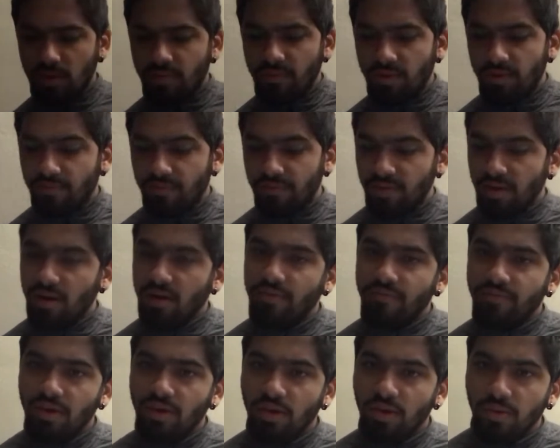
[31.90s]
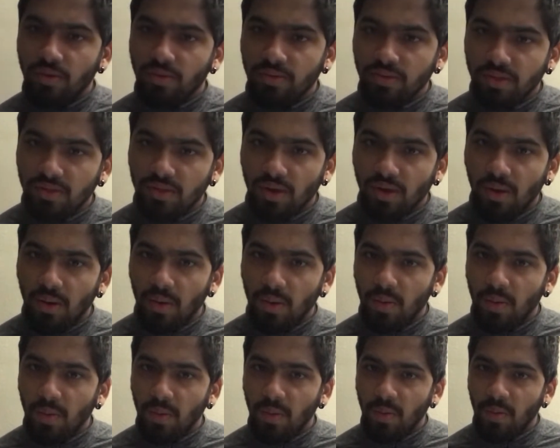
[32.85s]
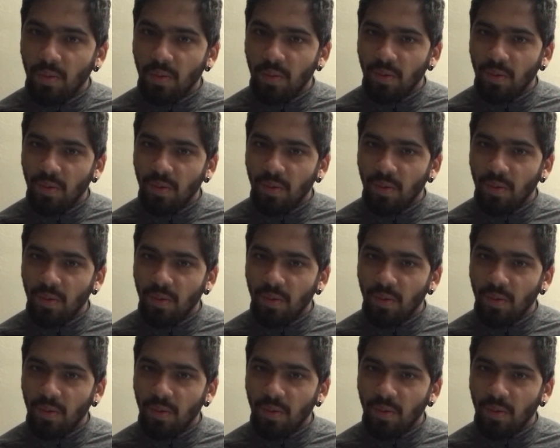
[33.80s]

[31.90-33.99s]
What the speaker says: give a fair review. So,